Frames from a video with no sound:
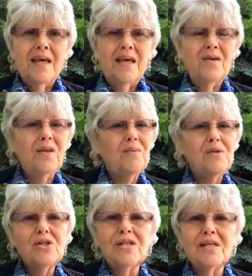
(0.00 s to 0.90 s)
you know, they would
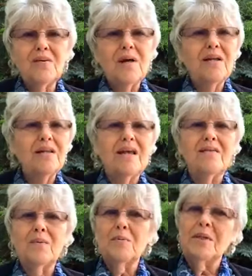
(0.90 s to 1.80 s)
just sit around and, and
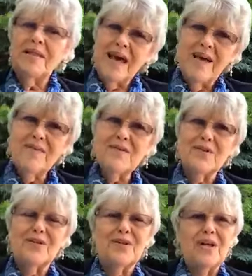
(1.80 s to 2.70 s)
there would be
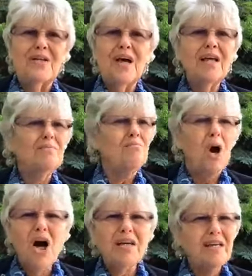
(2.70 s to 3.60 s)
laughter and, and, not
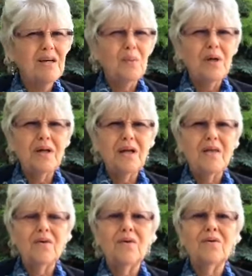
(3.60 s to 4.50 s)
mocking at one
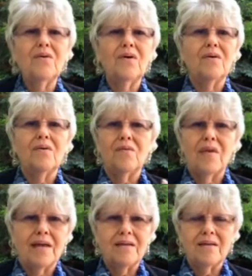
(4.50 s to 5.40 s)
another or
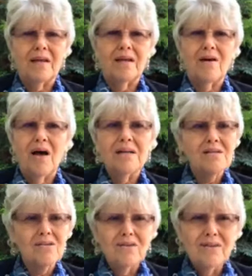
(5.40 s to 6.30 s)
that, that
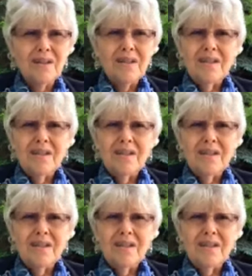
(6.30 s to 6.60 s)
hostile